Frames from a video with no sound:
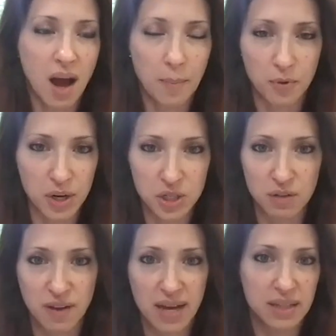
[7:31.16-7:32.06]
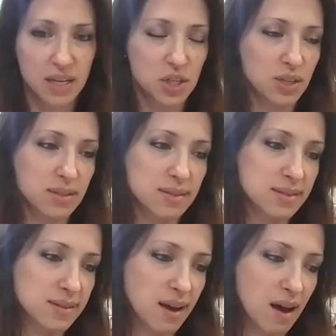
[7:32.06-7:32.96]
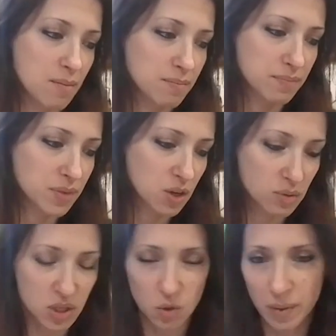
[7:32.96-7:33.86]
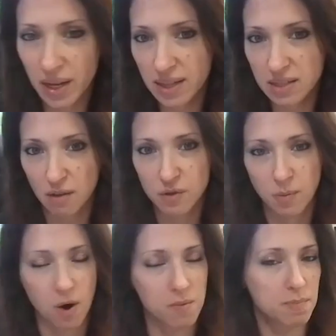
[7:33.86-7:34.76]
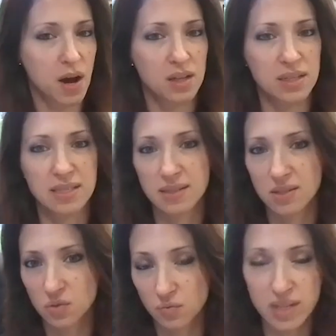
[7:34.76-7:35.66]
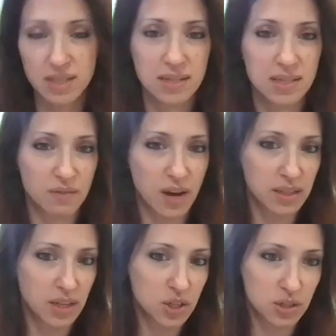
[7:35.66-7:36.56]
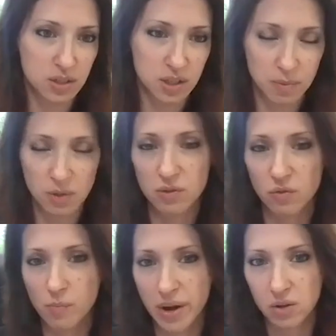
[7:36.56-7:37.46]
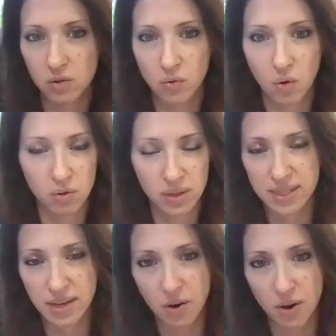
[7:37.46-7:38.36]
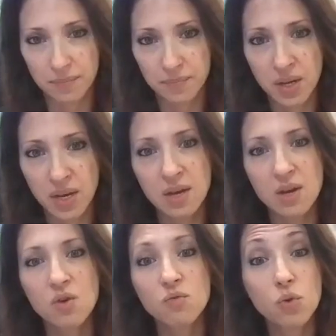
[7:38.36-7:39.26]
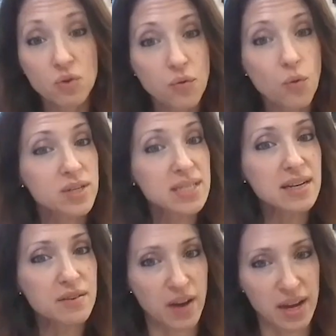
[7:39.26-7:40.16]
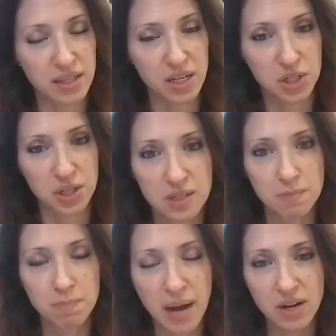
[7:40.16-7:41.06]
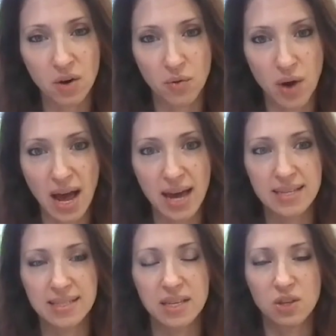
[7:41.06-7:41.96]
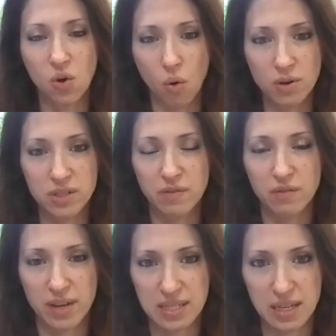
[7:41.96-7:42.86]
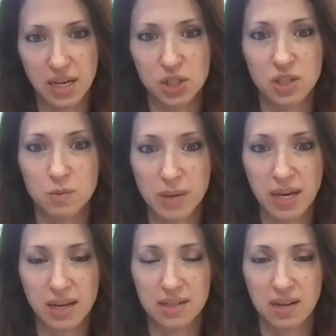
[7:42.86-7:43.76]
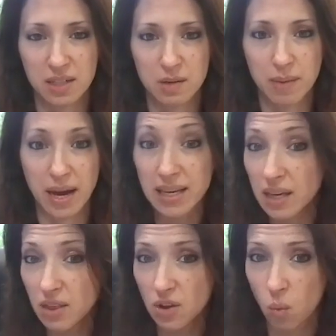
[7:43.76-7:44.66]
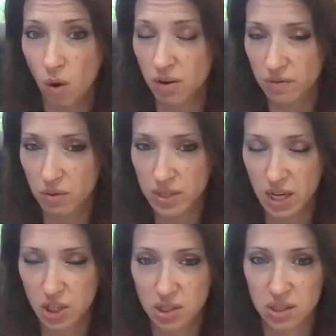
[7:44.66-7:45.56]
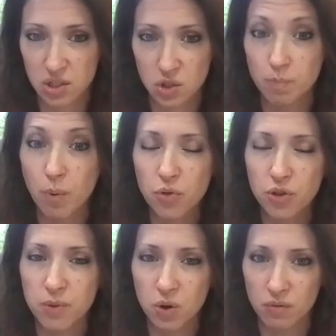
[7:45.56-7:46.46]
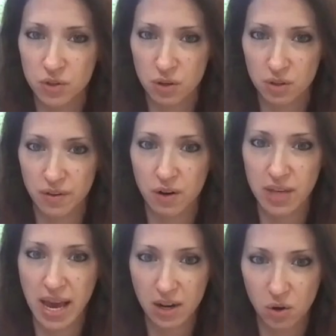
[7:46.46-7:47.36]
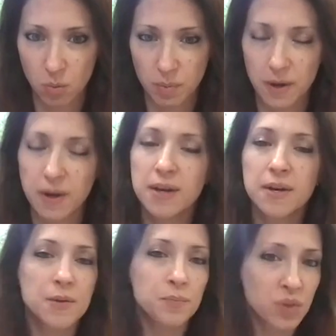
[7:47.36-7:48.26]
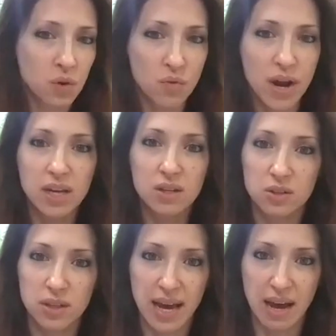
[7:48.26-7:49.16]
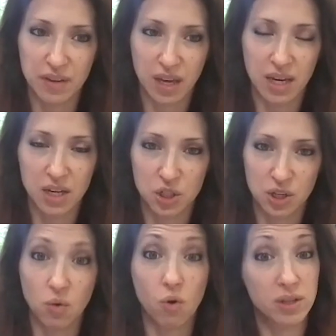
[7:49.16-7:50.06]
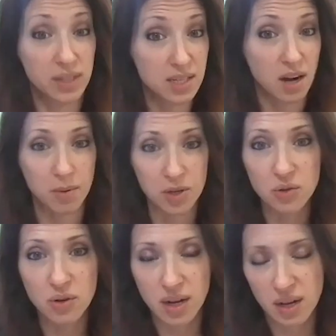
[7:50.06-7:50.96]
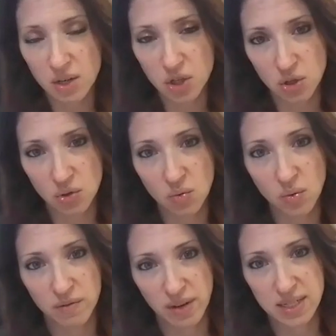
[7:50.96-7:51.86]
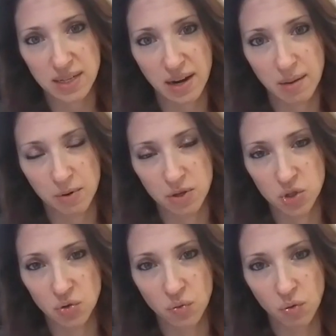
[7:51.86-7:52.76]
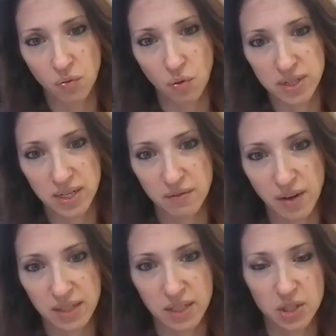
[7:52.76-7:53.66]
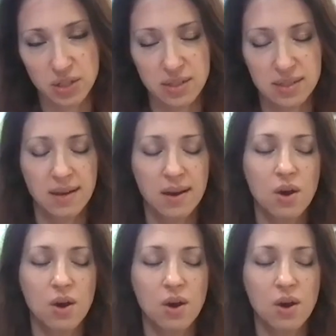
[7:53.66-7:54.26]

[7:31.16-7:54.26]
operational violations, you know, disobedience of department policies, residency violations, abuse of the medical role, et cetera. Rule 14 violations might arise in the course of investigations being conducted by either one of those agencies. So both the Bureau of Internal Affairs and COPA regularly have occasion, or at least opportunity, to investigate and pursue Rule 14 violations.